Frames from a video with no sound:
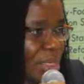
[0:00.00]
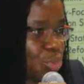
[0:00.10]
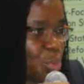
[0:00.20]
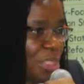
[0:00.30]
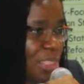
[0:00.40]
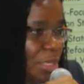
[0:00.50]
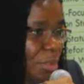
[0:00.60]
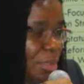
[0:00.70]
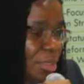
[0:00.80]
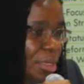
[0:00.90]

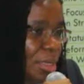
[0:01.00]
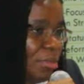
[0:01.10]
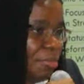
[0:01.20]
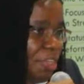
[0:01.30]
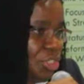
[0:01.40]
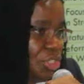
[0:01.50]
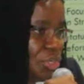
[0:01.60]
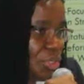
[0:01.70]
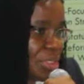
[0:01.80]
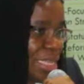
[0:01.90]
20
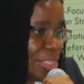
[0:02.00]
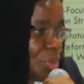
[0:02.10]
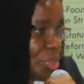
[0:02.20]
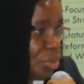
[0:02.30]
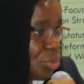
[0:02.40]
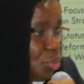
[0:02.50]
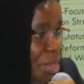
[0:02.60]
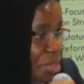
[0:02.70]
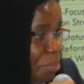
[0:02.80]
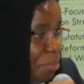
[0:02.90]
features that we thought
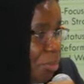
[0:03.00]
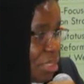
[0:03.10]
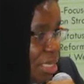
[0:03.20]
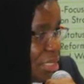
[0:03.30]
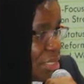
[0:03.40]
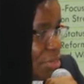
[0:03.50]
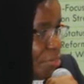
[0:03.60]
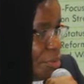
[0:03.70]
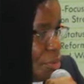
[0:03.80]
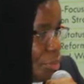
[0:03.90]
were important
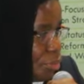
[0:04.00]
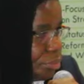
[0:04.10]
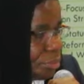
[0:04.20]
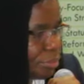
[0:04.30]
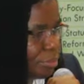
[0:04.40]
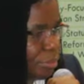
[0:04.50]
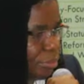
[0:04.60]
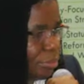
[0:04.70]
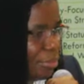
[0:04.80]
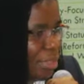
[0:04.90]
for
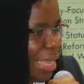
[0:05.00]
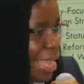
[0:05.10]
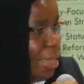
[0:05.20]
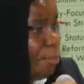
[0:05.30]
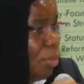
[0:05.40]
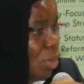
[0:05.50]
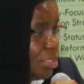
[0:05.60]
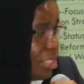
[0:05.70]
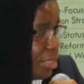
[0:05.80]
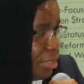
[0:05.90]
a
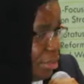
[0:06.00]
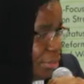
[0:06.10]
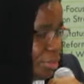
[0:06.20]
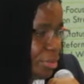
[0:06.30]
modern